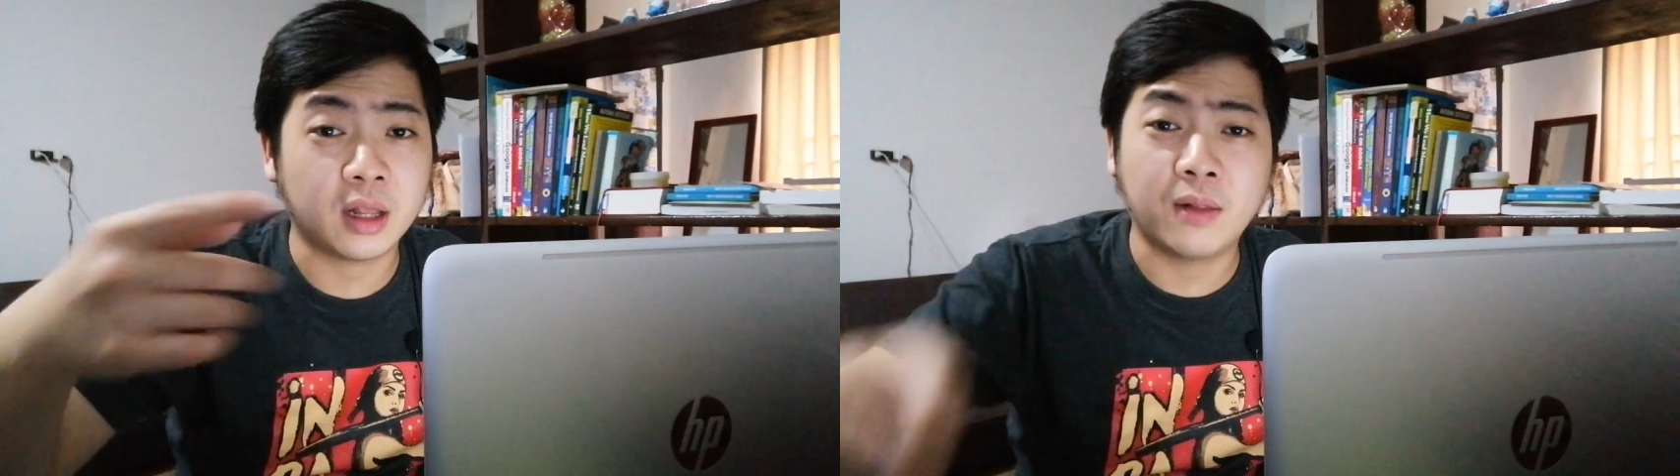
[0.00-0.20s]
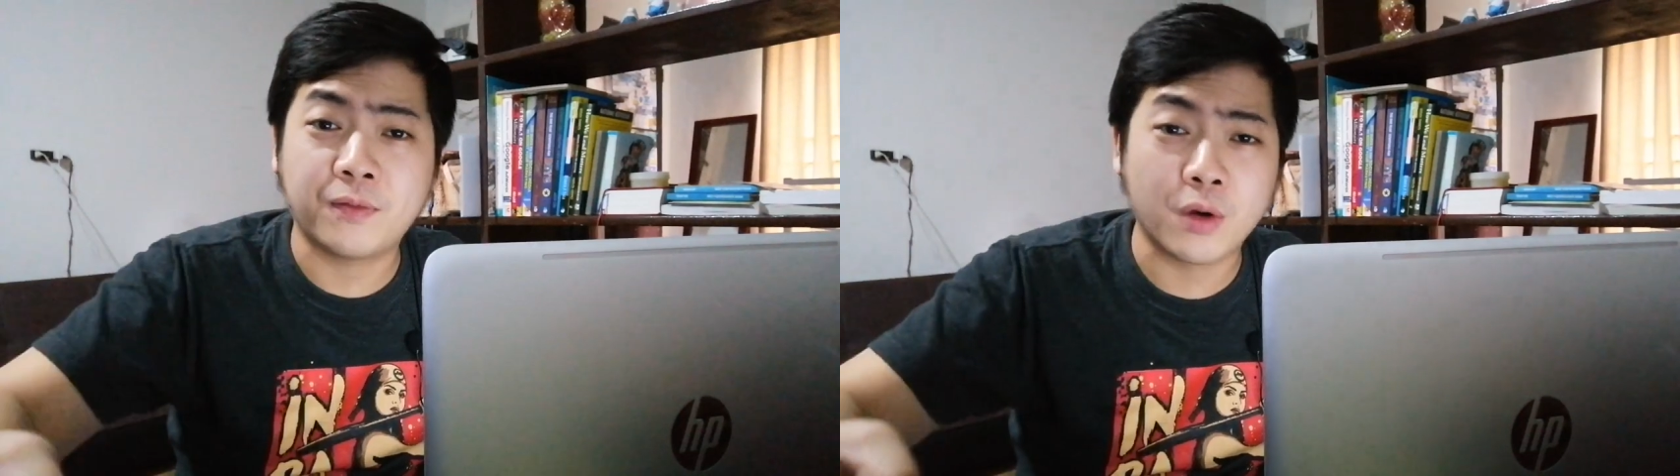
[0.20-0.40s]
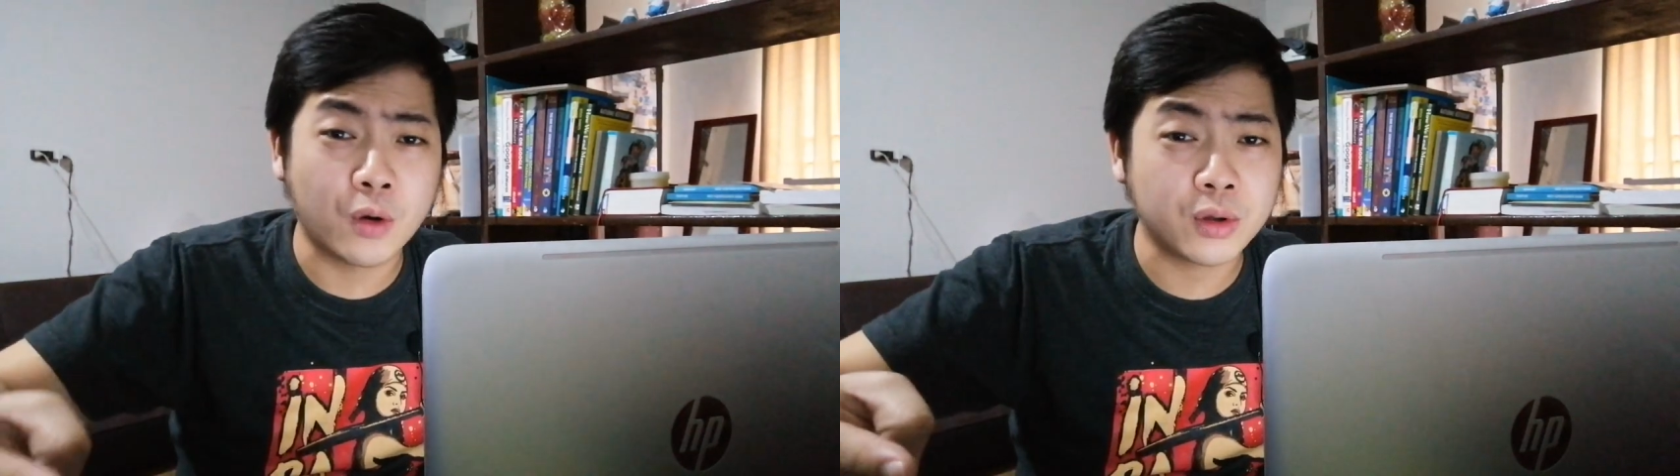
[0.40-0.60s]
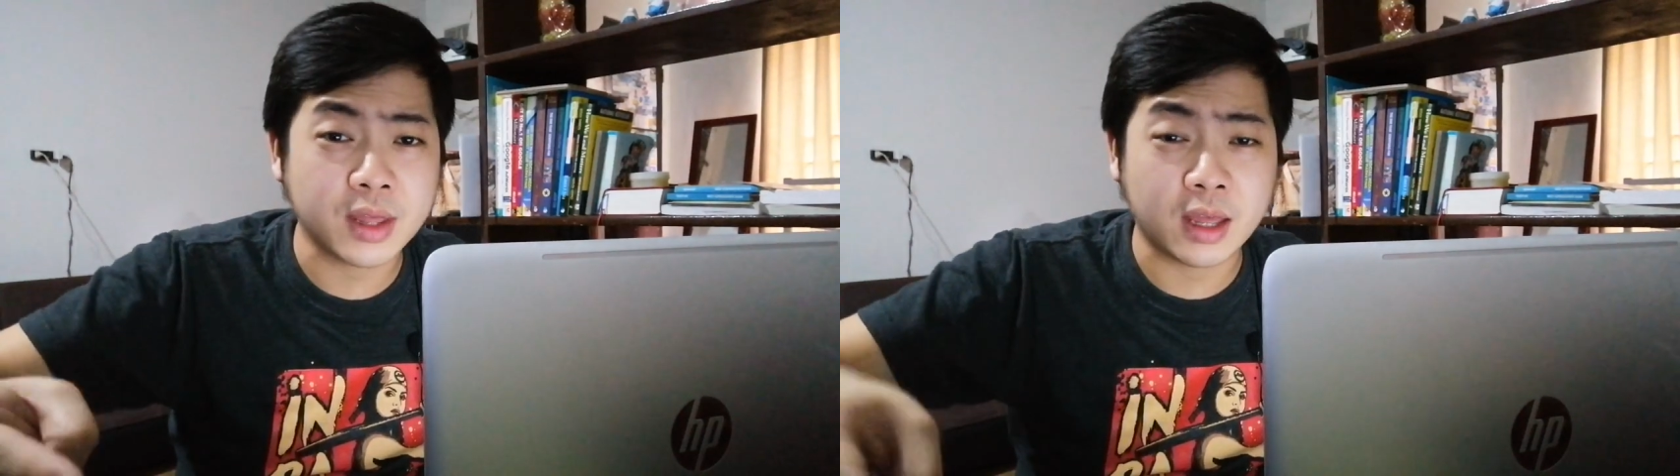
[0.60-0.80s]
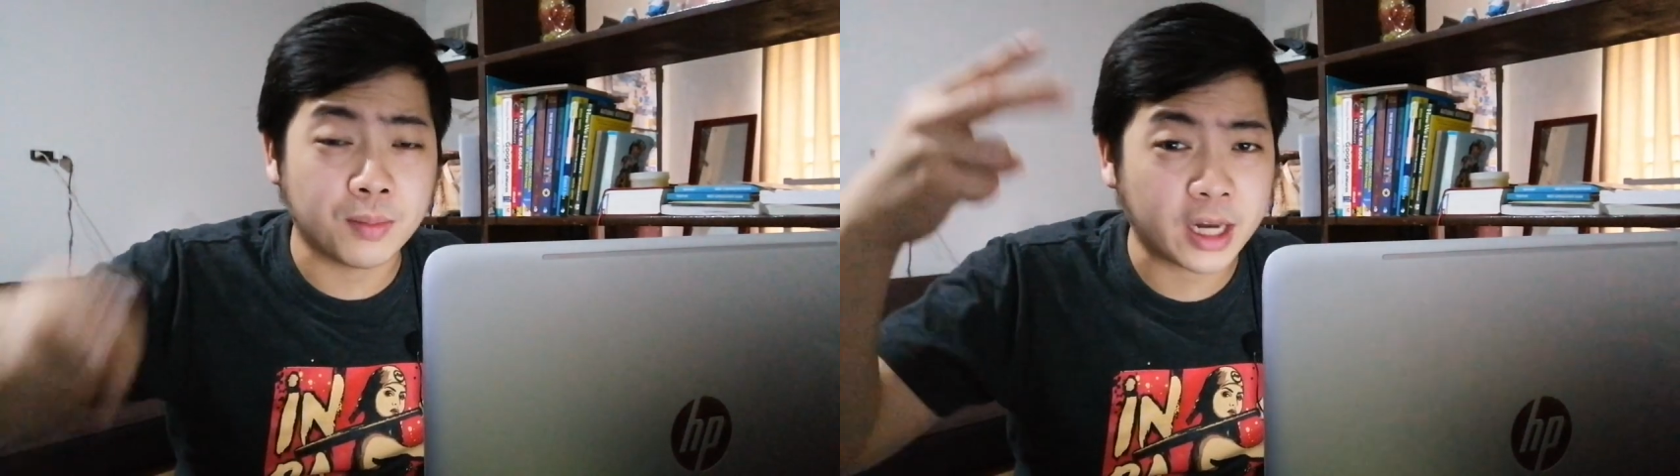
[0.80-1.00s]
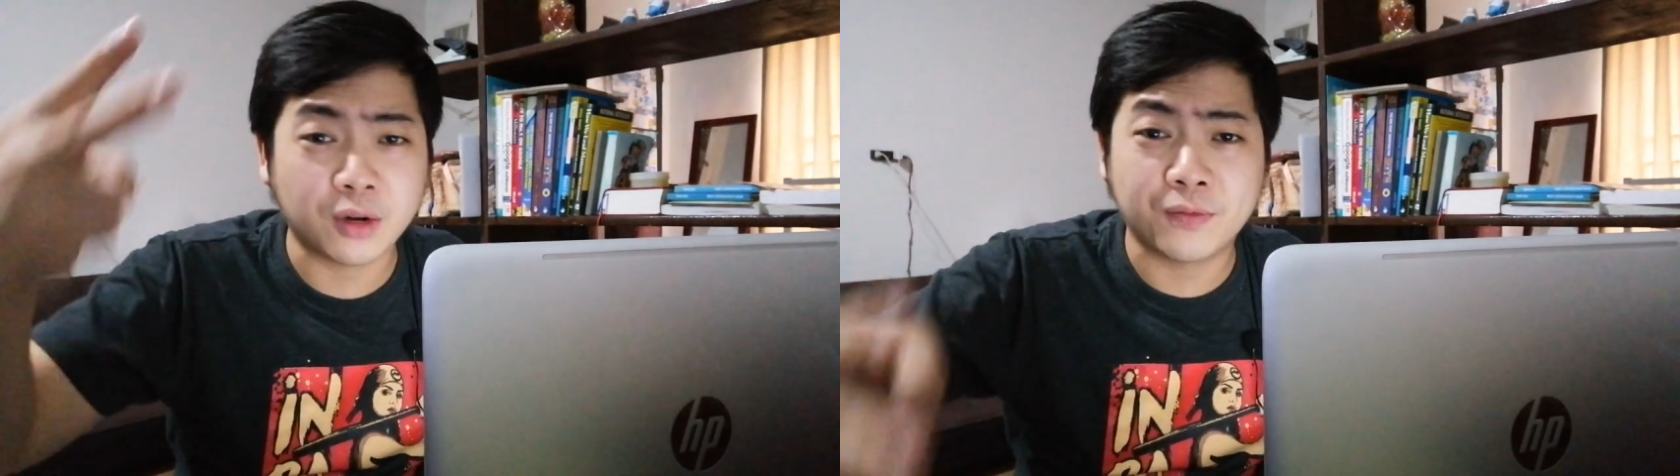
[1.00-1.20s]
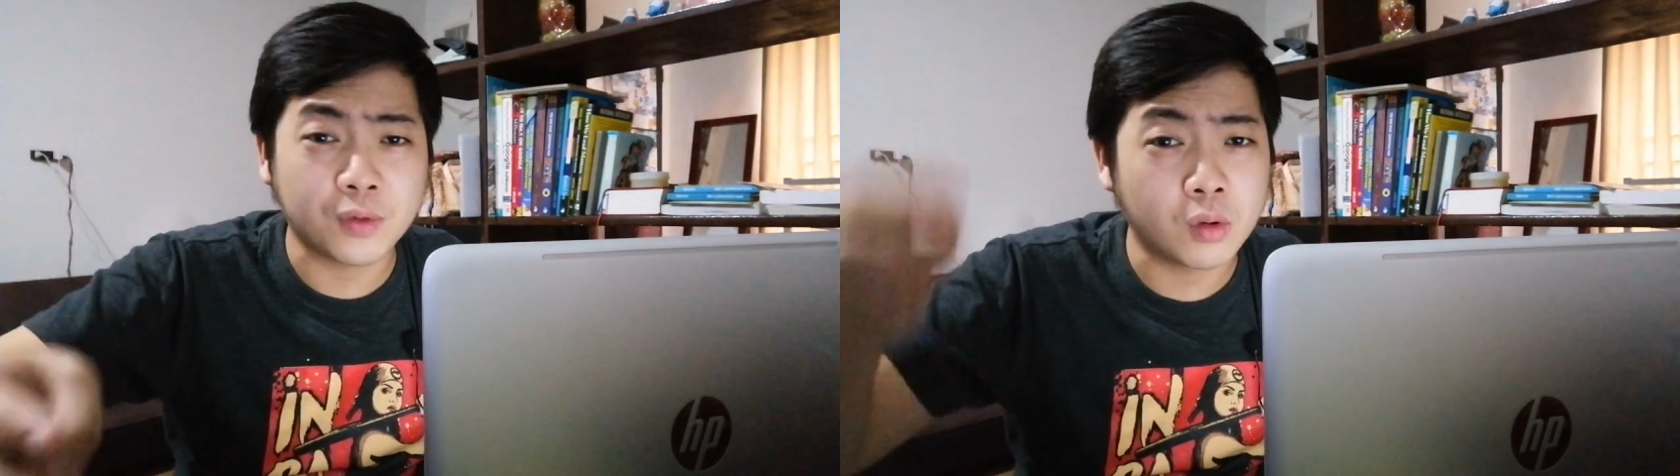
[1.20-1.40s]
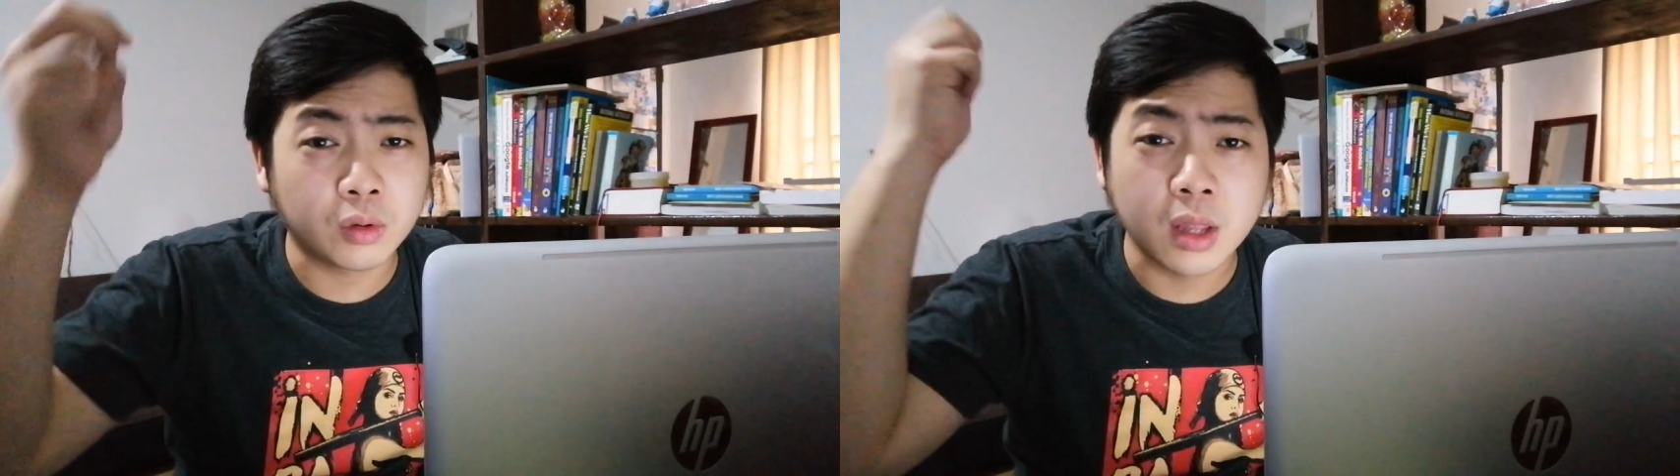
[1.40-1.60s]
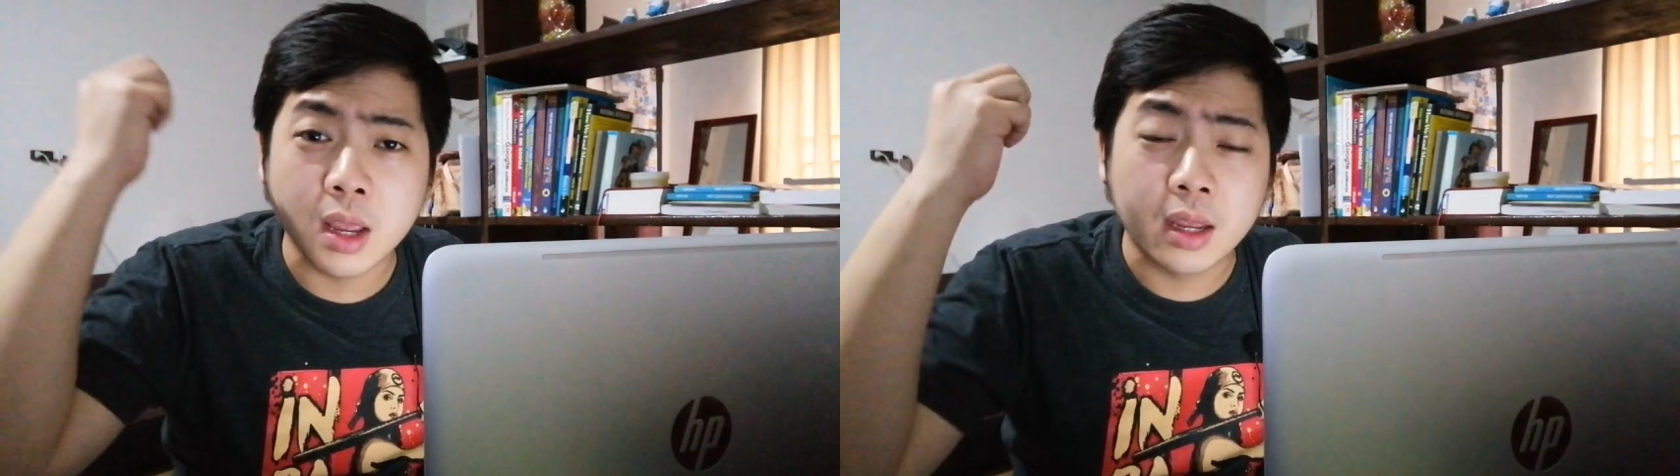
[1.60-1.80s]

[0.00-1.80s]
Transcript: Cell phone, then microphone,